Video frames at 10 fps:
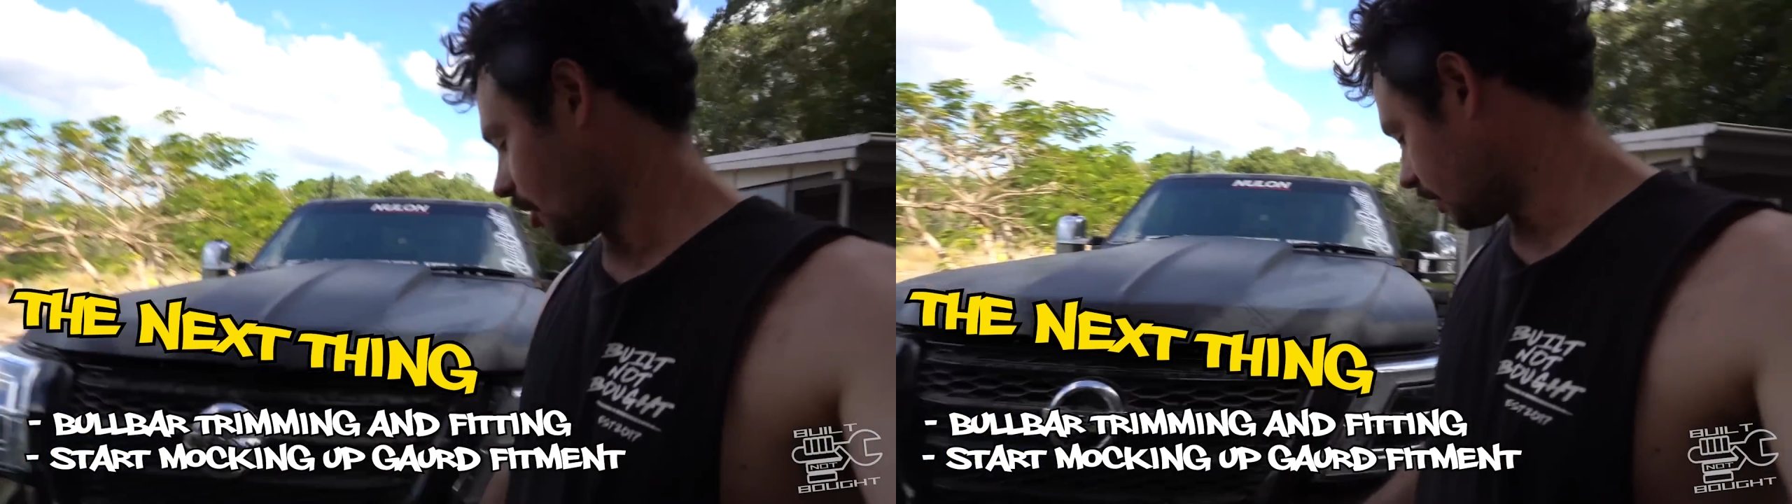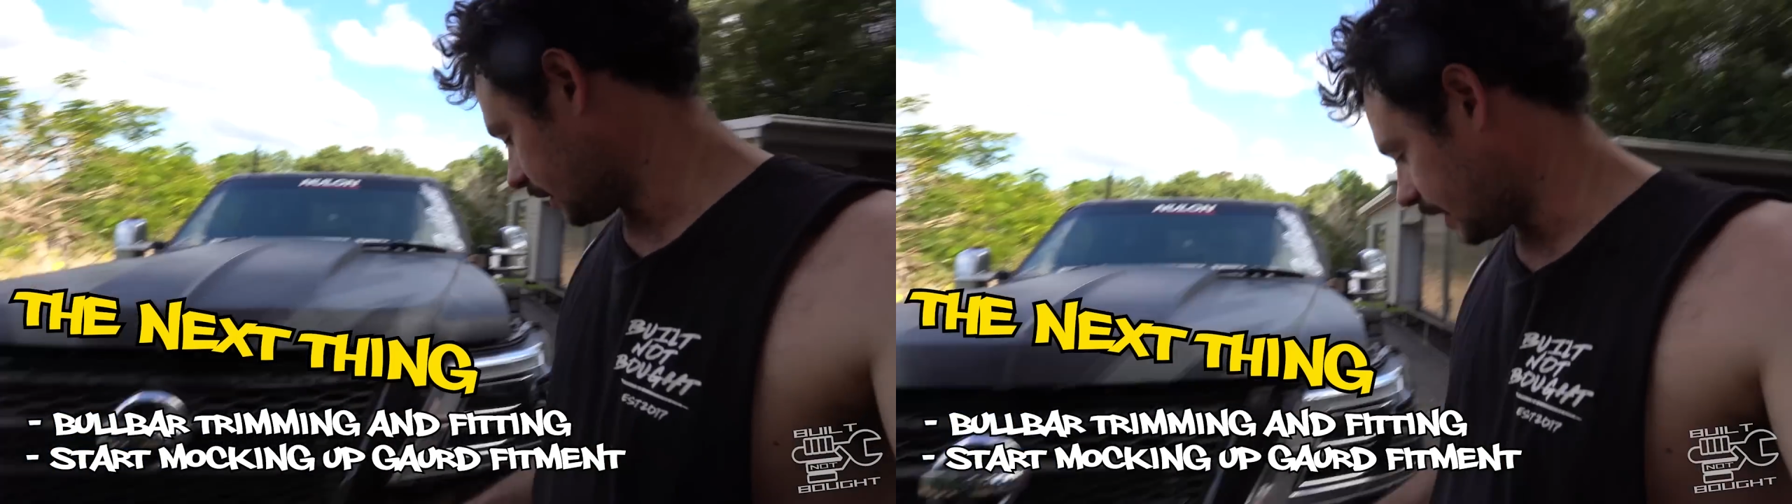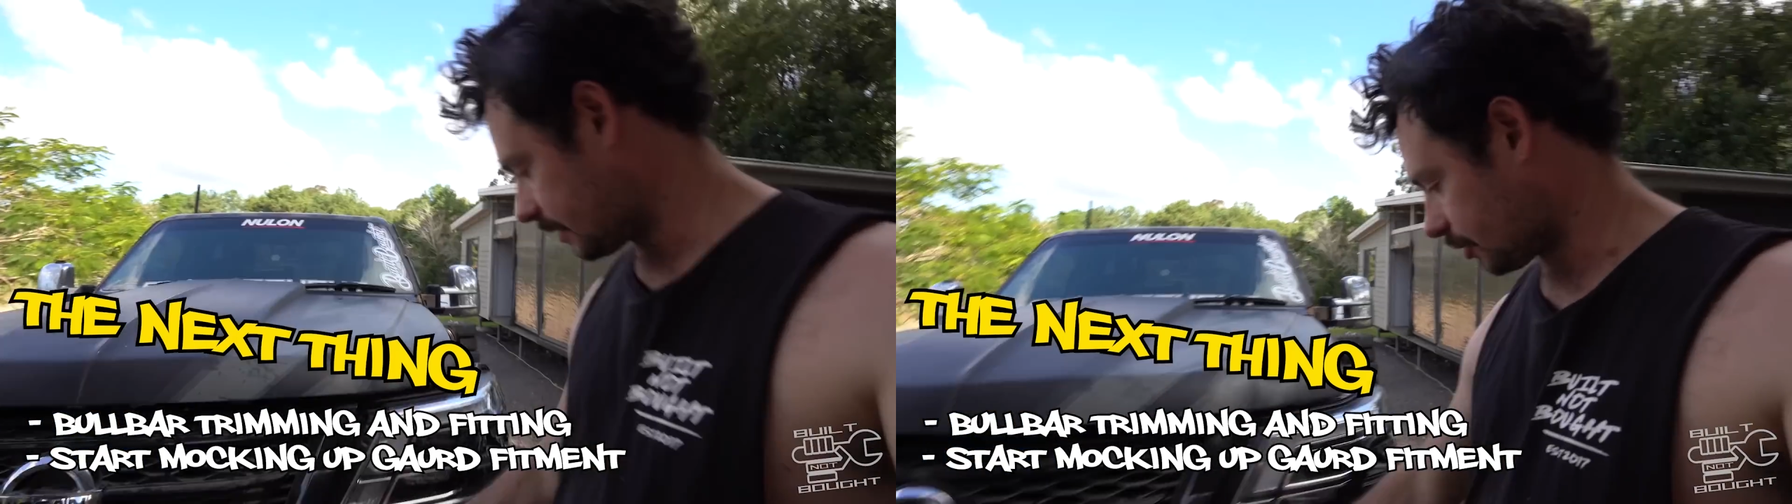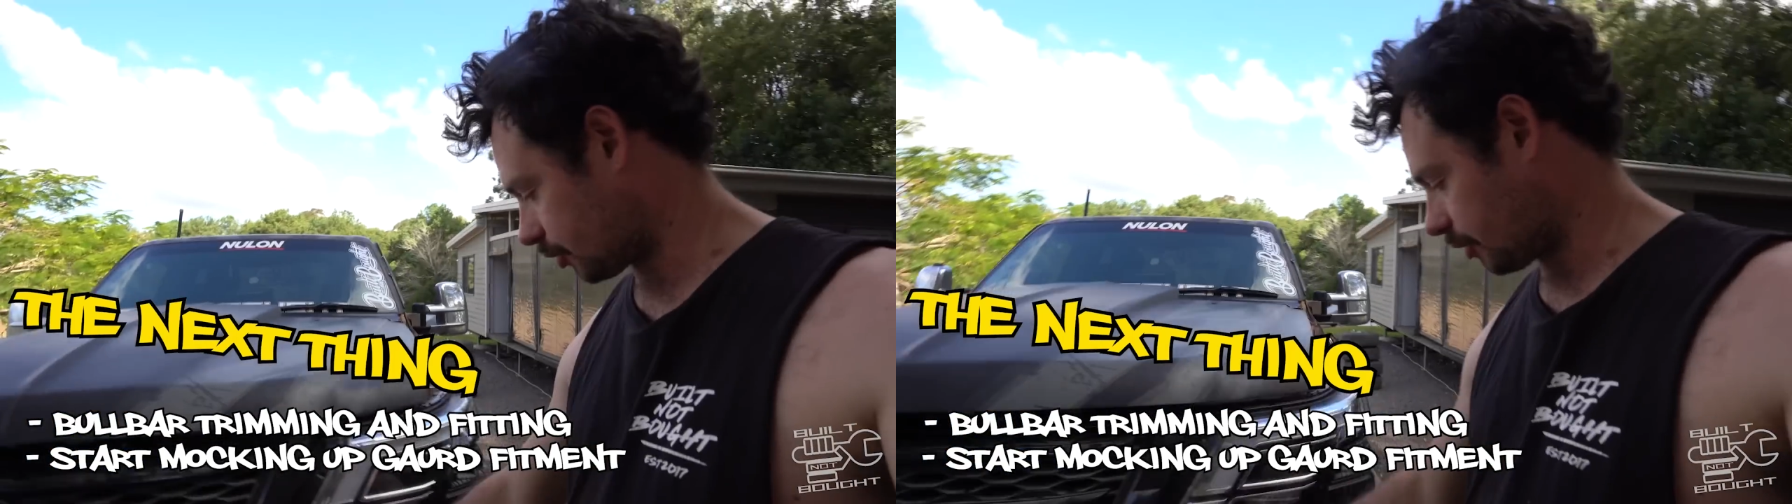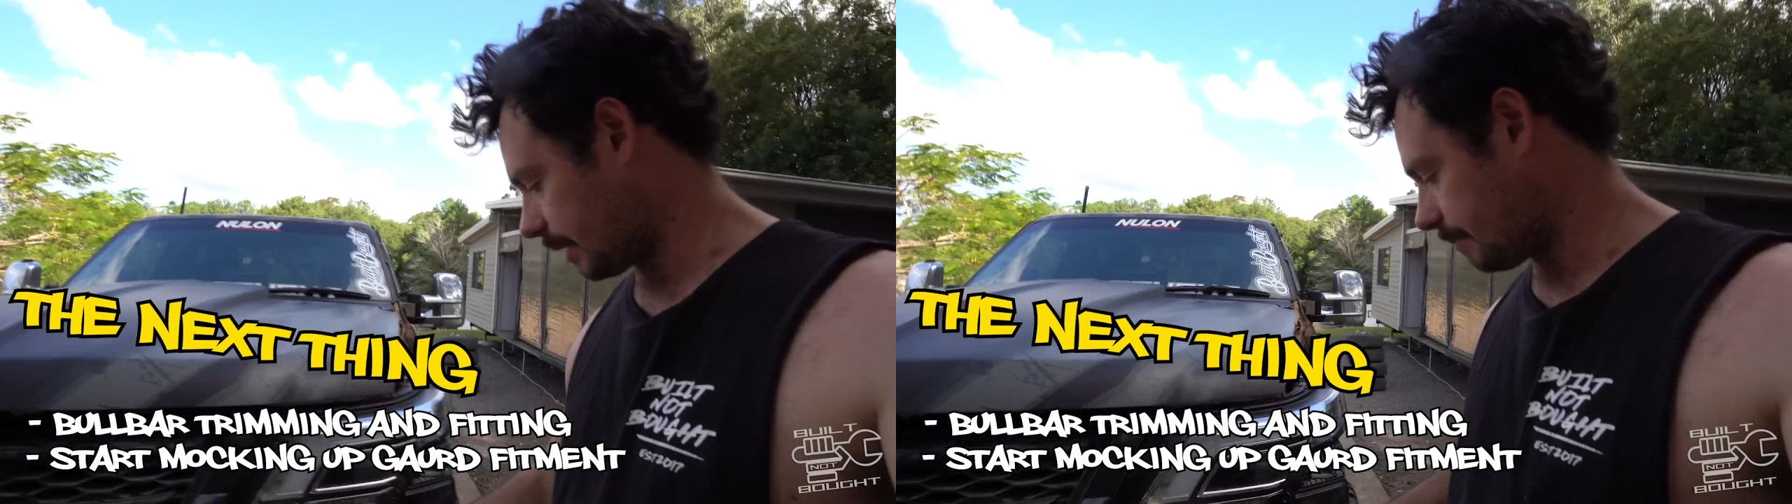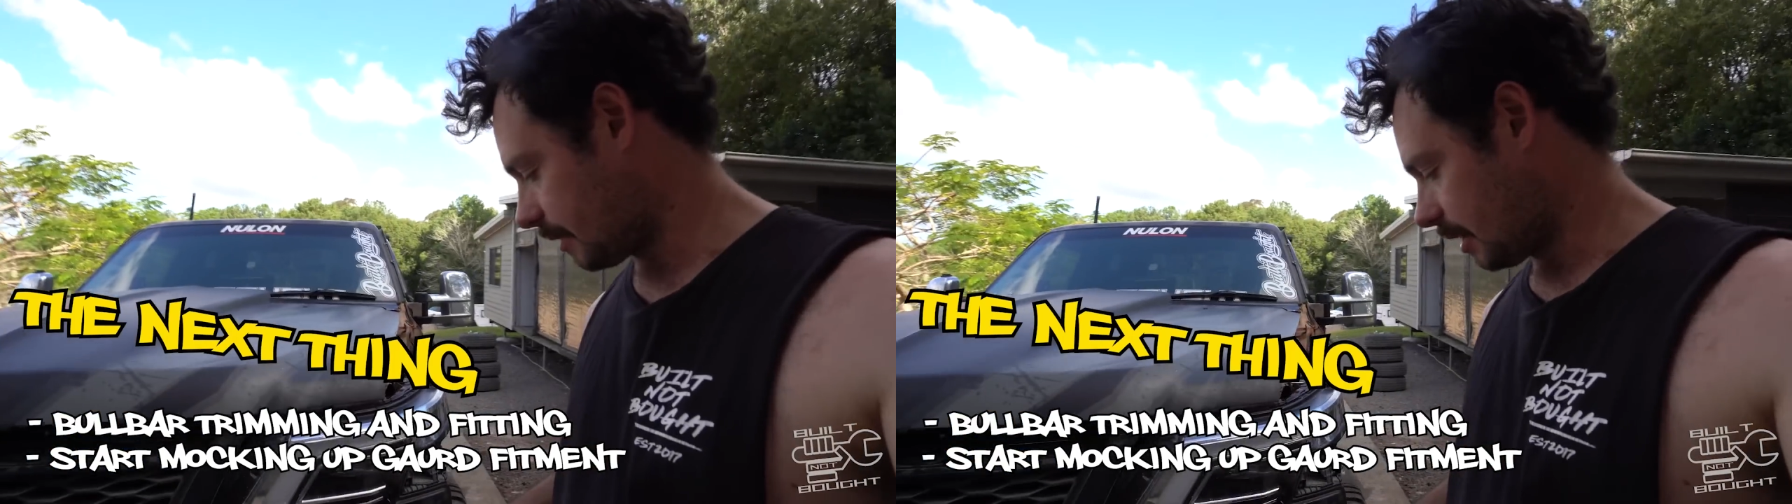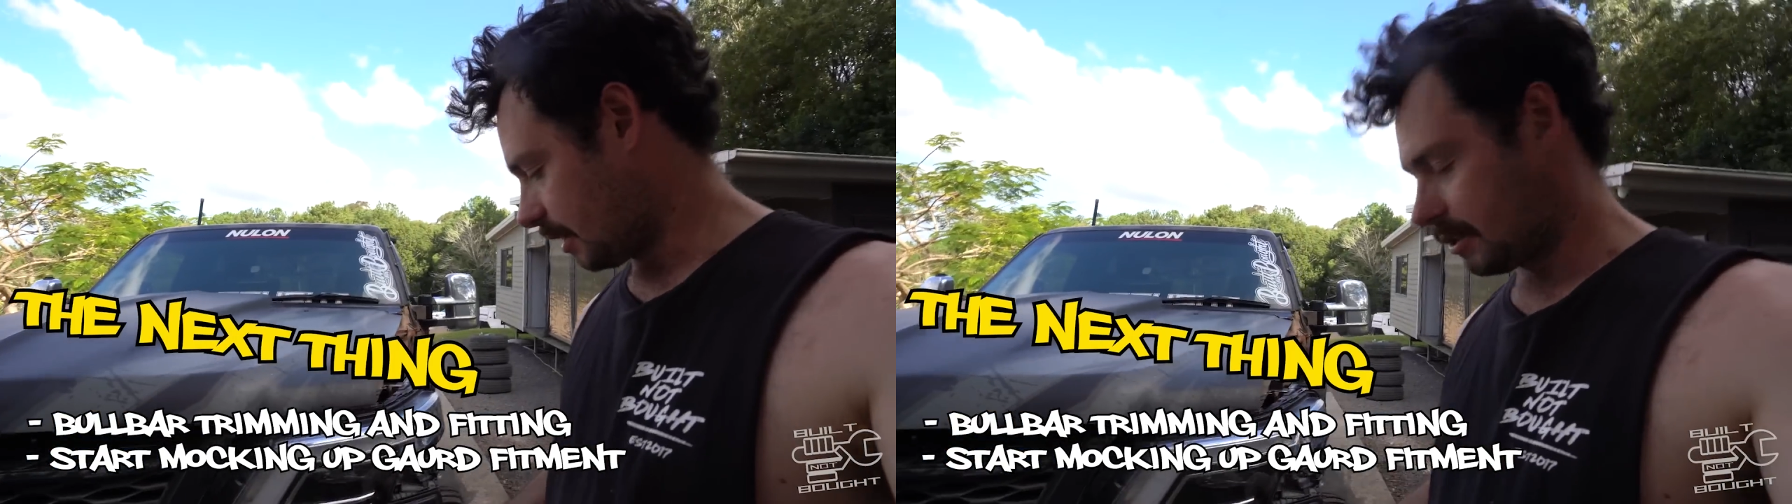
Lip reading: only needs a trim